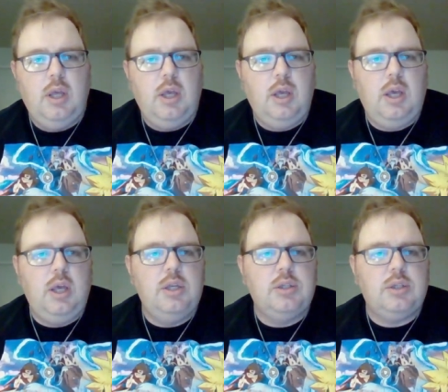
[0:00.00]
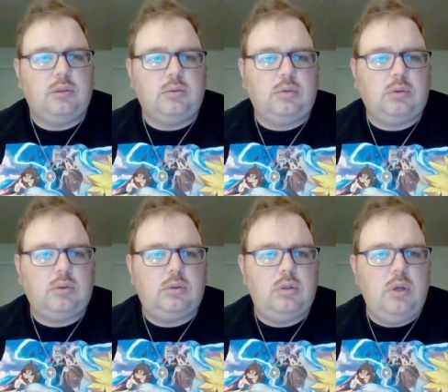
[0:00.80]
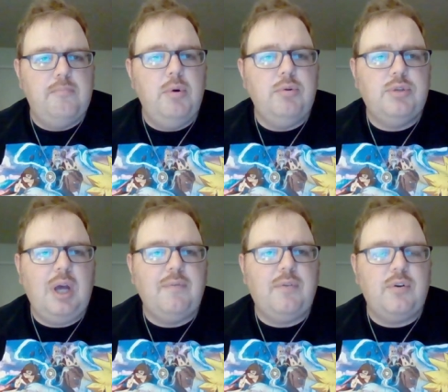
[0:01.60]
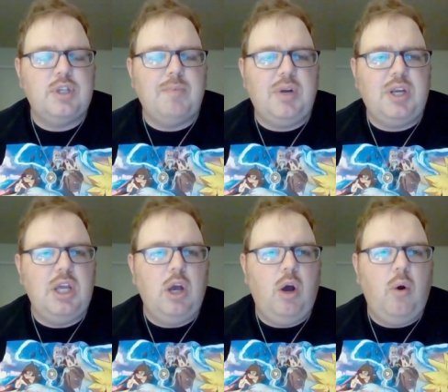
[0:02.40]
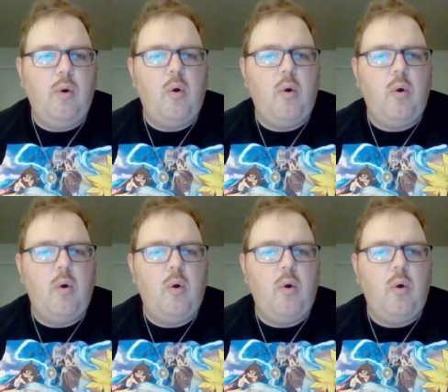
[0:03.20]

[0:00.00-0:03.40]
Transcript: Is Muta versus Makiko.